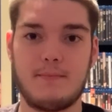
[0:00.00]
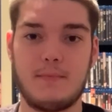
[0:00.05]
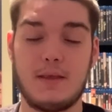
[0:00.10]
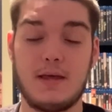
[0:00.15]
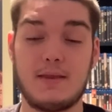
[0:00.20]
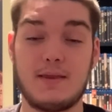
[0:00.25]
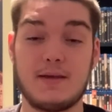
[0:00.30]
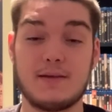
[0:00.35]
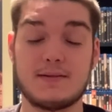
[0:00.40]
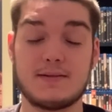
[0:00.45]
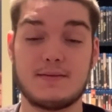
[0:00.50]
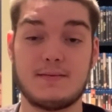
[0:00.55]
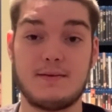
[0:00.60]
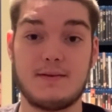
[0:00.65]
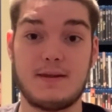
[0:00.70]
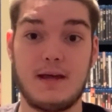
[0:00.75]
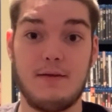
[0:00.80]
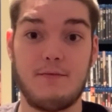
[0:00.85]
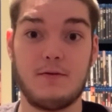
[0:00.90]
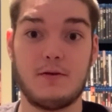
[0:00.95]
And this
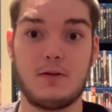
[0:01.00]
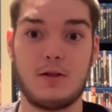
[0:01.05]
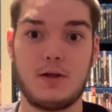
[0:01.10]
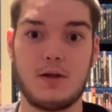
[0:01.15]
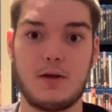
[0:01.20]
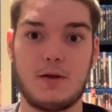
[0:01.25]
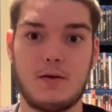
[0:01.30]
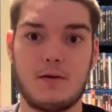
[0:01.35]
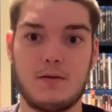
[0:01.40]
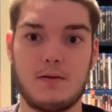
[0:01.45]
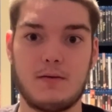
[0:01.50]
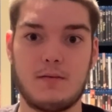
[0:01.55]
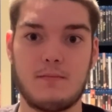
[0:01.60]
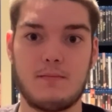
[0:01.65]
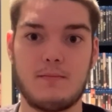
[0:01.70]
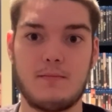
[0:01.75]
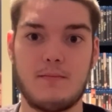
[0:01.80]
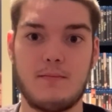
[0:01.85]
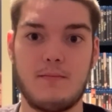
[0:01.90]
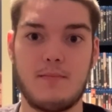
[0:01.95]
definitely could have
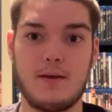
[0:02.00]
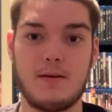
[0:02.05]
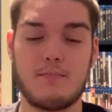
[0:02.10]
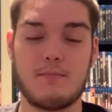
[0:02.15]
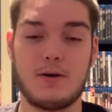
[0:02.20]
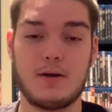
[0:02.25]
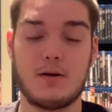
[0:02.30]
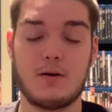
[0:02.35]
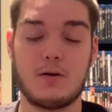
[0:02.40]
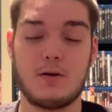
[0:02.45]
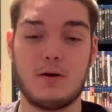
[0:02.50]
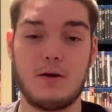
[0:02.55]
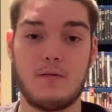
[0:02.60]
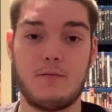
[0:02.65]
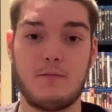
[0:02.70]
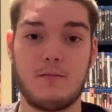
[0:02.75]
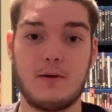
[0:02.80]
been better if